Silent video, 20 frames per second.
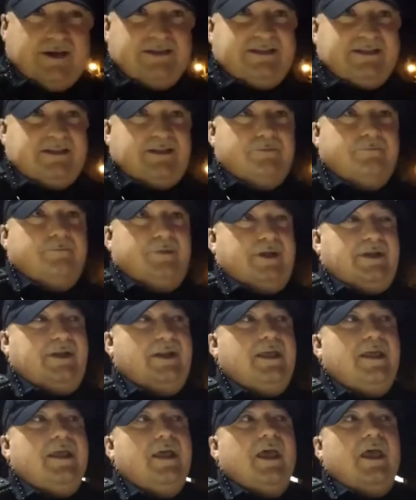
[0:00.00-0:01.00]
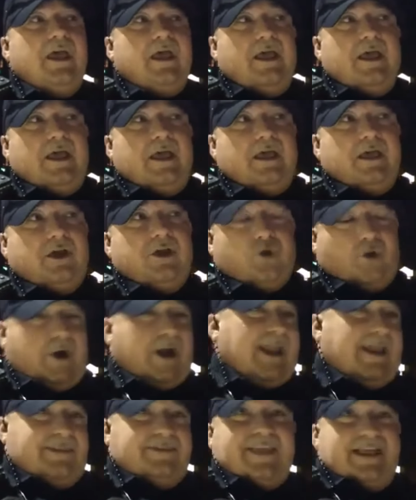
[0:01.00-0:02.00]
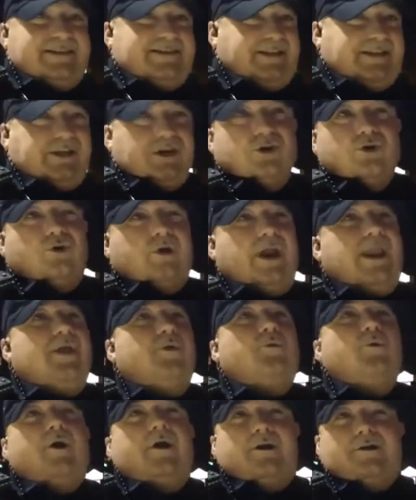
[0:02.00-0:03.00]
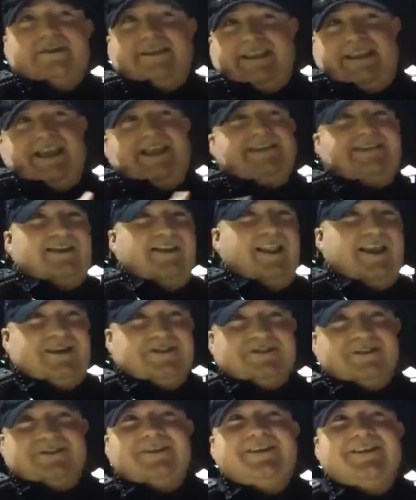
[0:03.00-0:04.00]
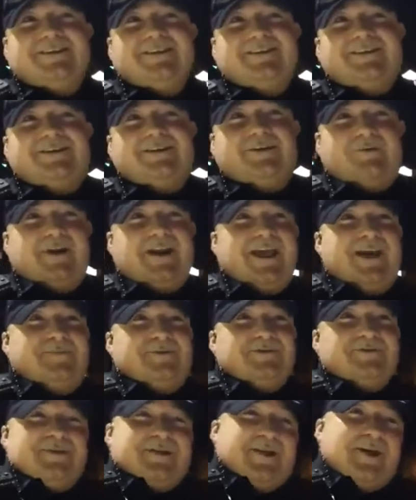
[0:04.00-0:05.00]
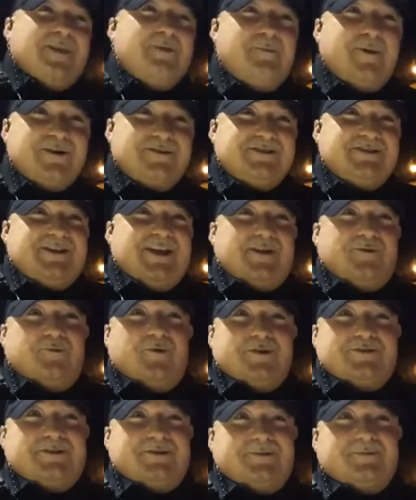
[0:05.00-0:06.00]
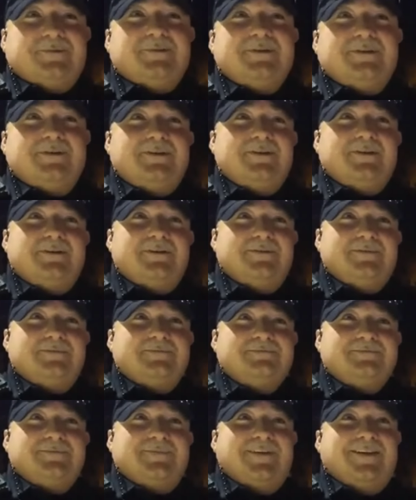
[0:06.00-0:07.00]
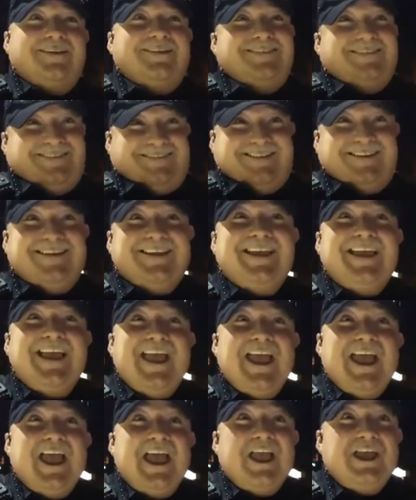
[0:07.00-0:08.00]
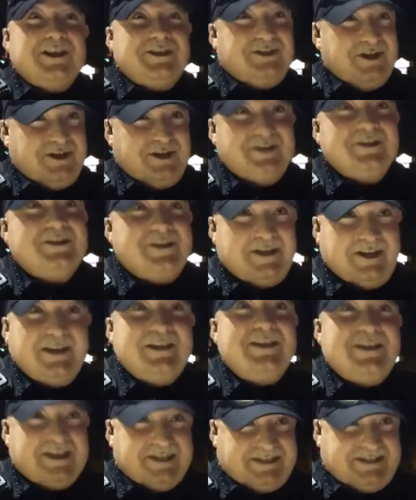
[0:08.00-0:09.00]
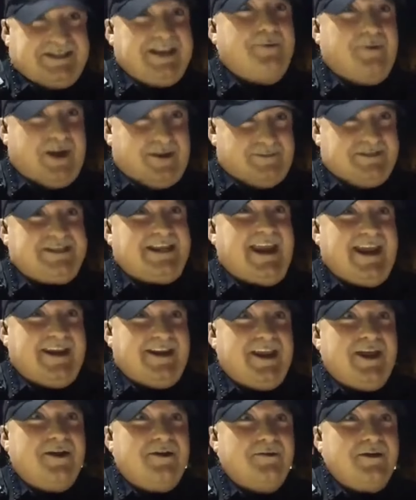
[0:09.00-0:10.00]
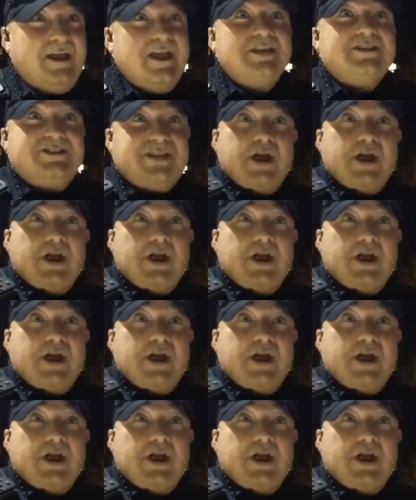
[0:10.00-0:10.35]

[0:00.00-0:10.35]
incident but great that's a great word de-escalation yeah what happens when the other person doesn't want to when when the other you, you, see what i'm saying now but